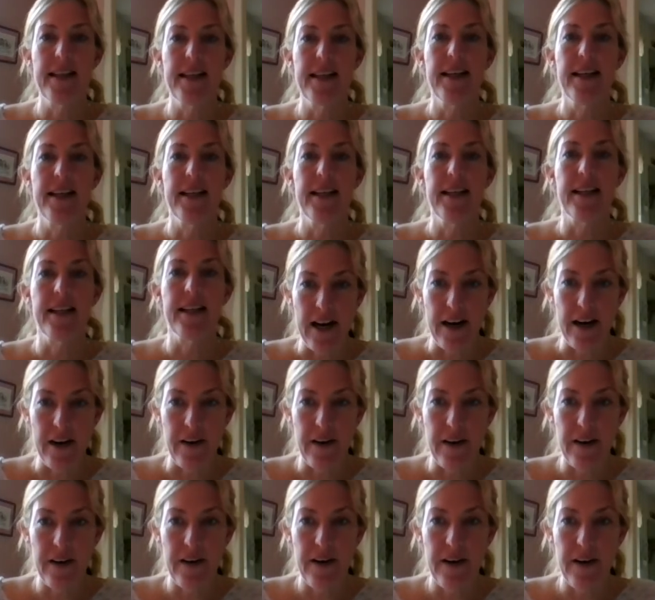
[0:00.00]
letter,
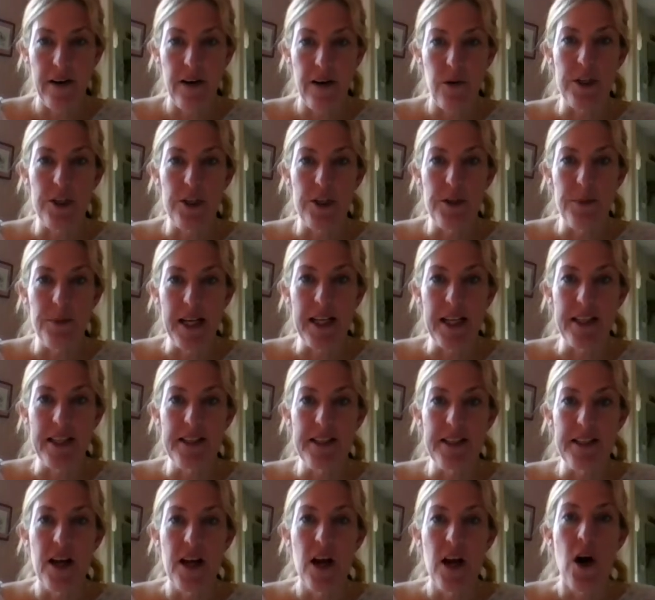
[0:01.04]
which means